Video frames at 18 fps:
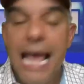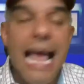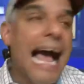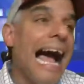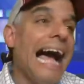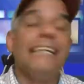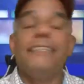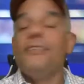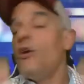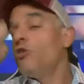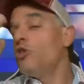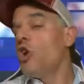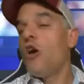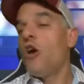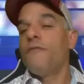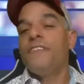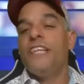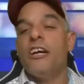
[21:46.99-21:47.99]
I don't
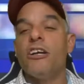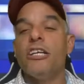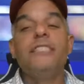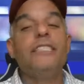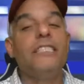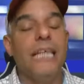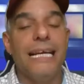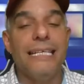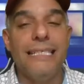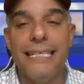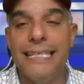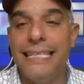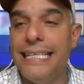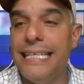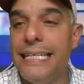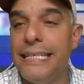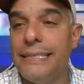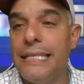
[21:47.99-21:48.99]
know if their agenda
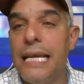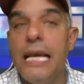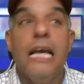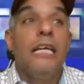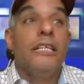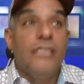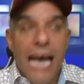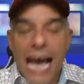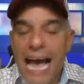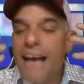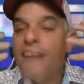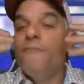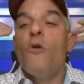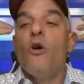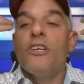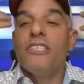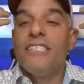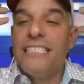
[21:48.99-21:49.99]
is to have
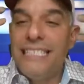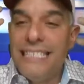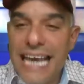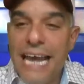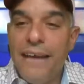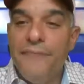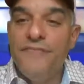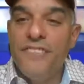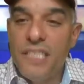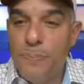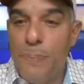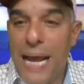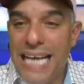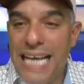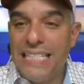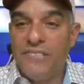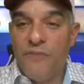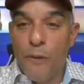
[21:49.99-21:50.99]
more safe
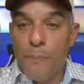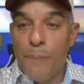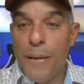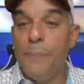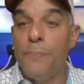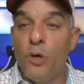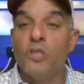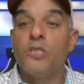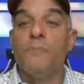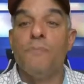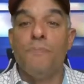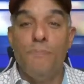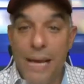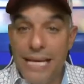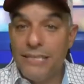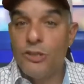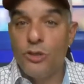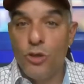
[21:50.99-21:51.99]
space for people's
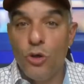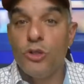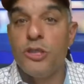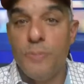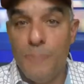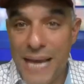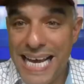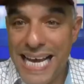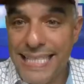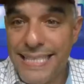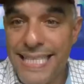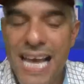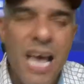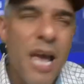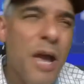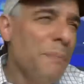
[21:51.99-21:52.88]
mental space,